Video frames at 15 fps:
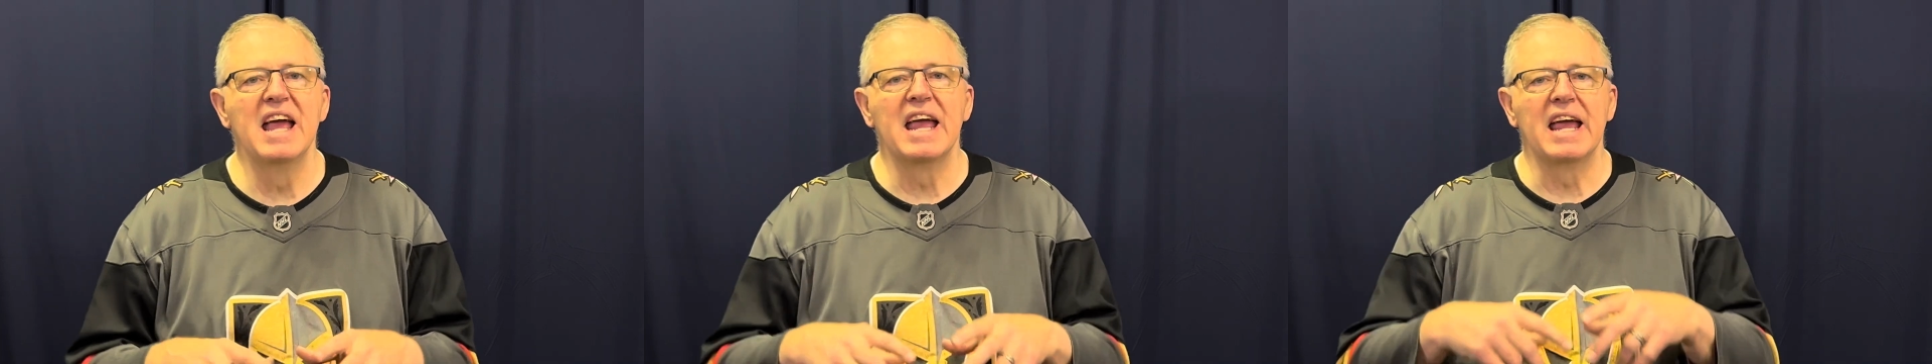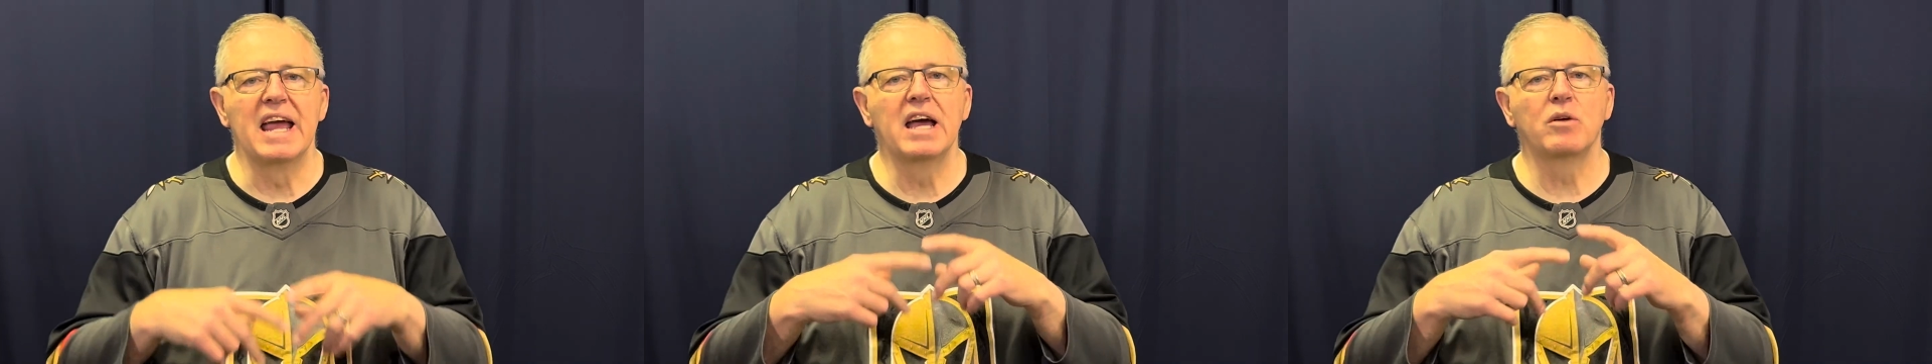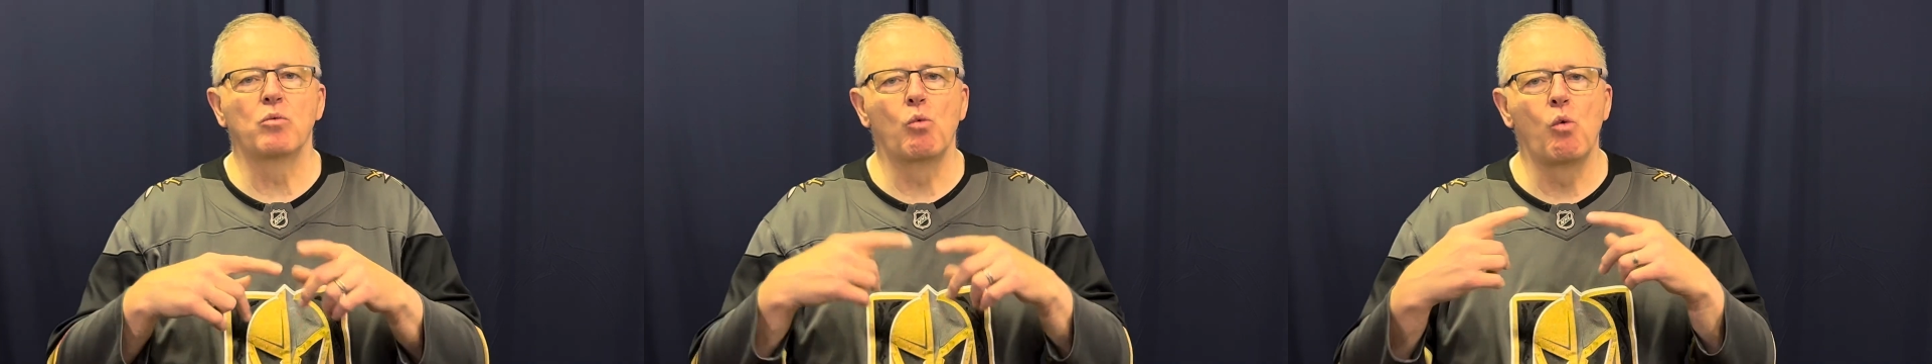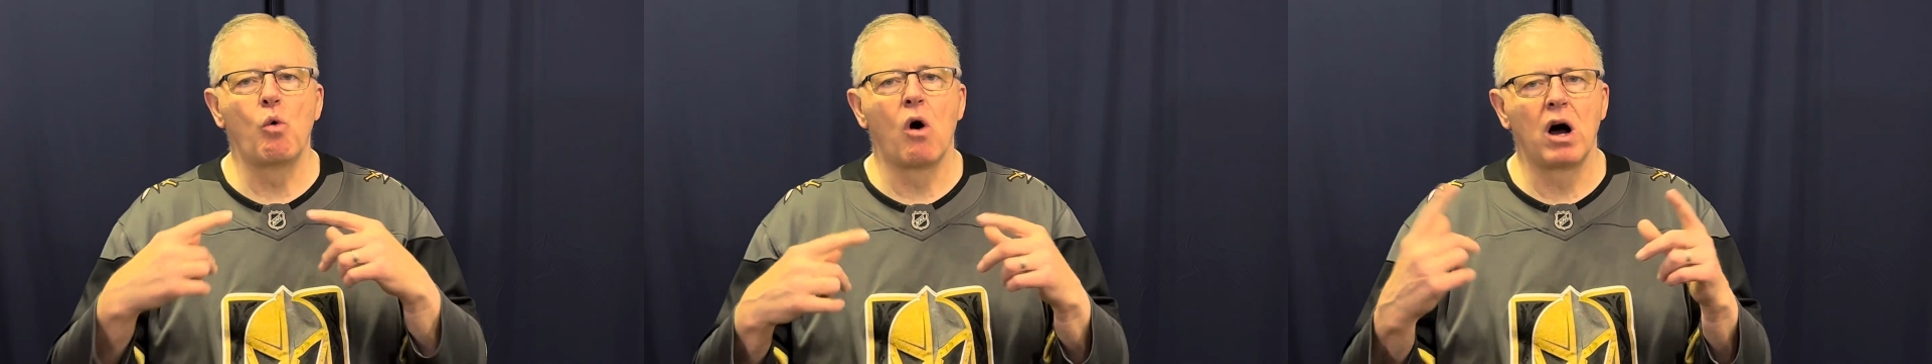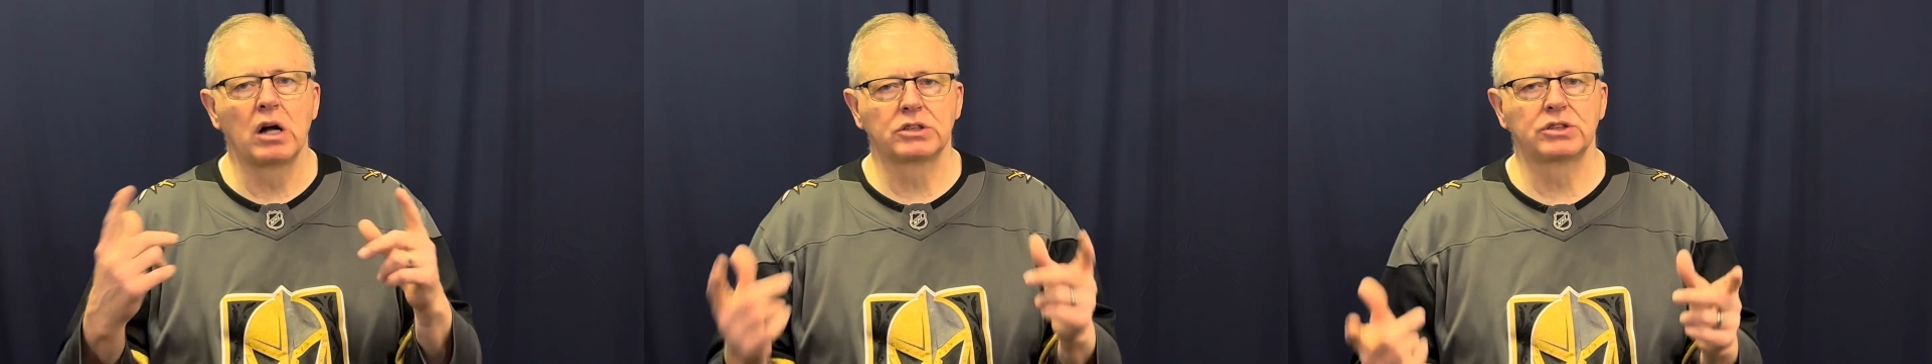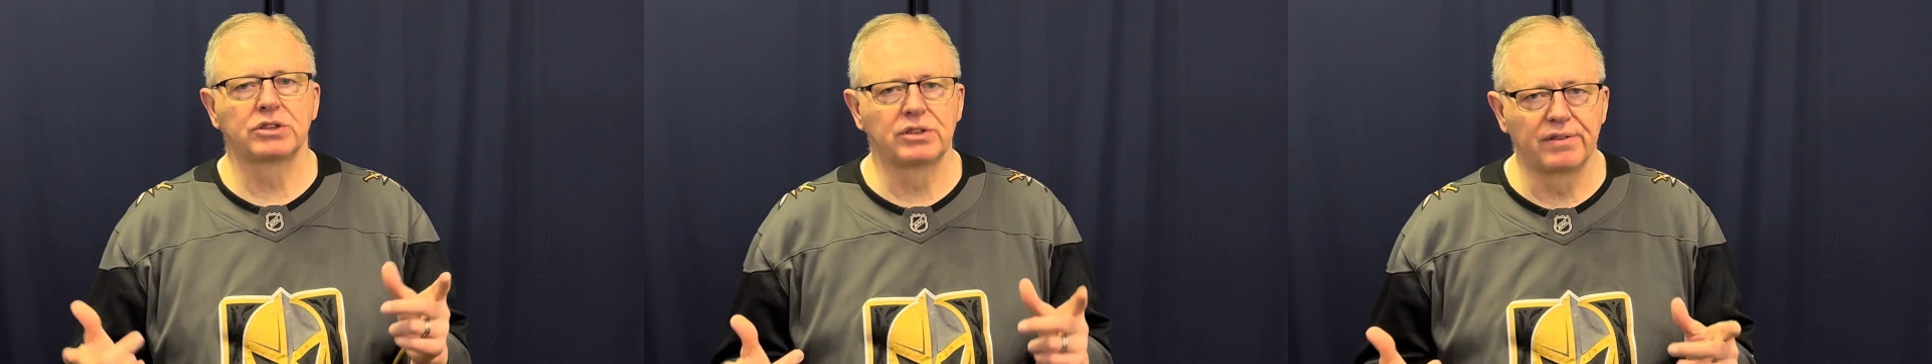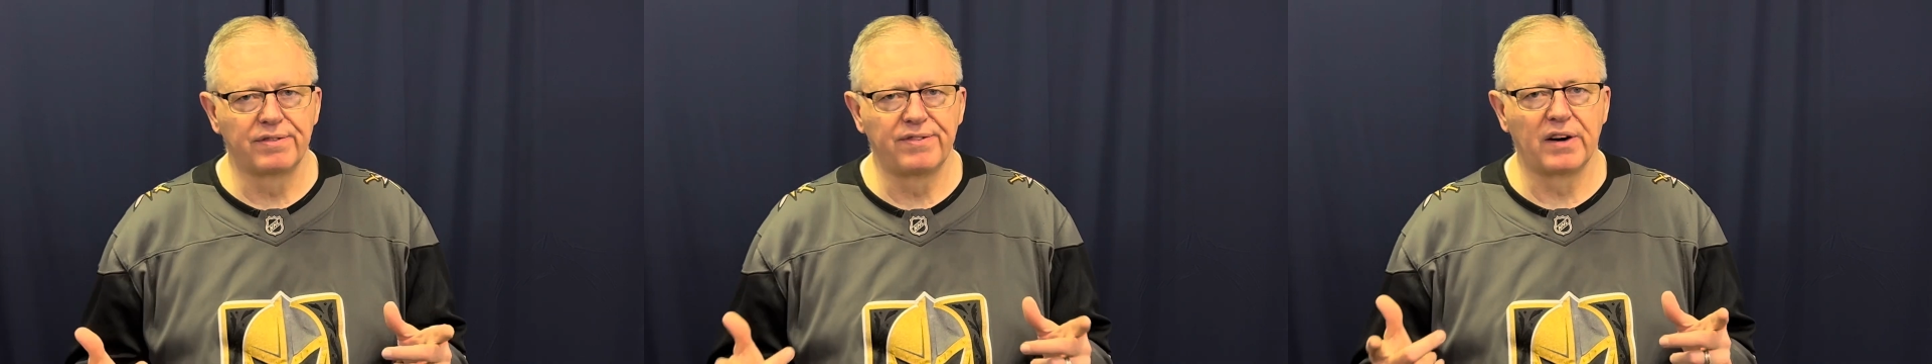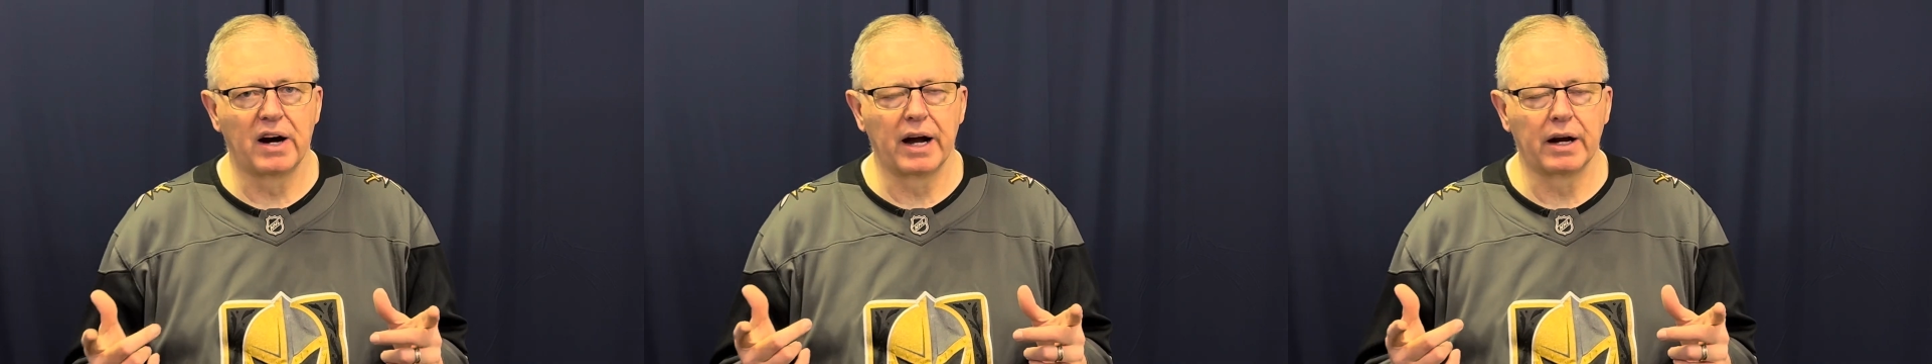it wants to
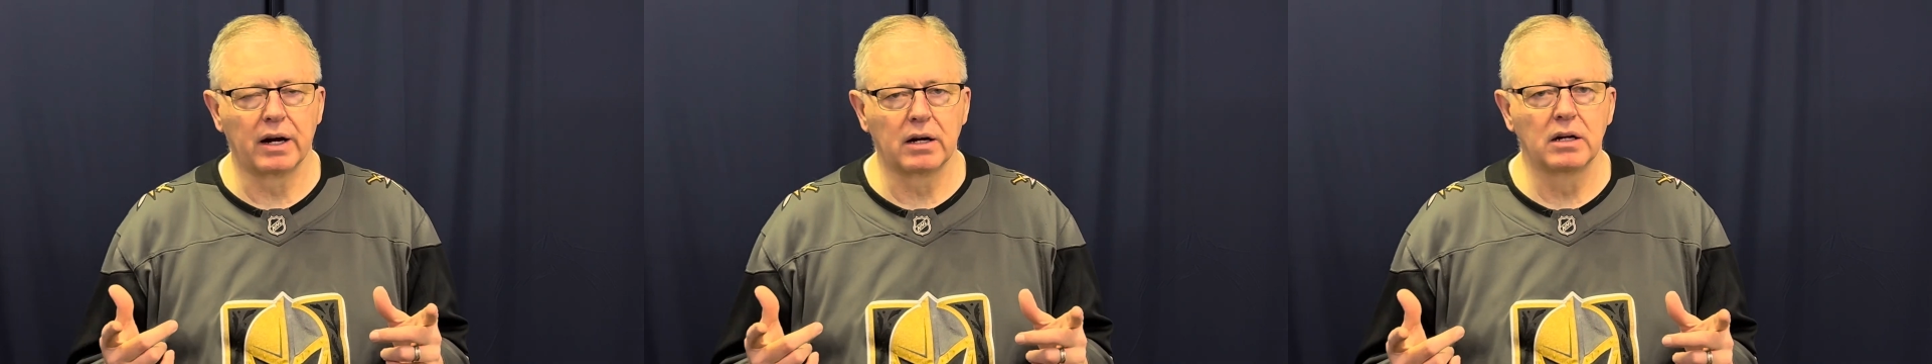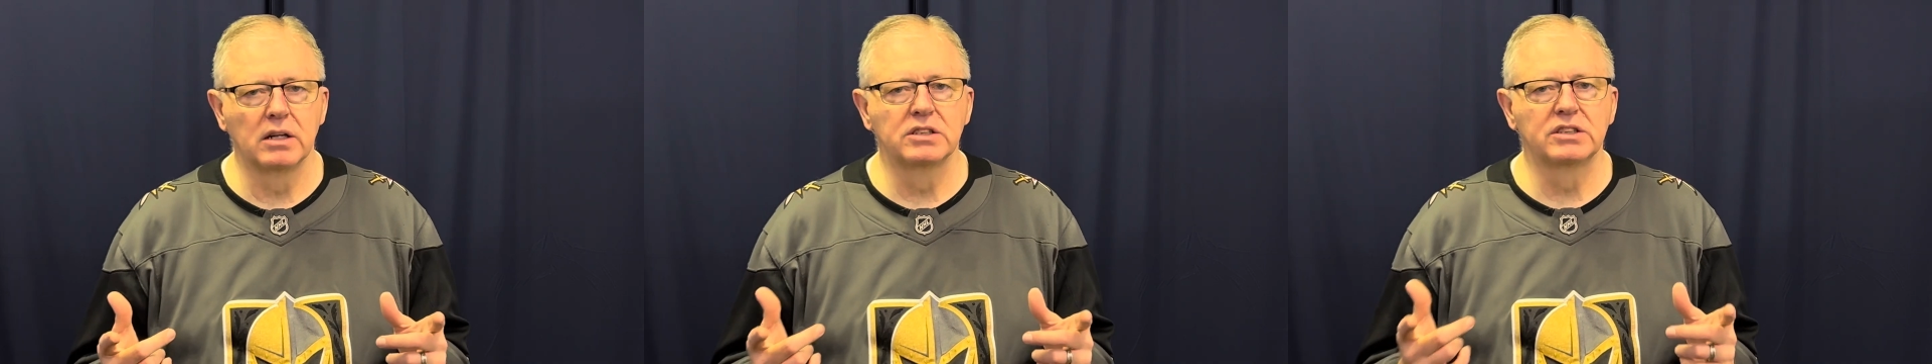fire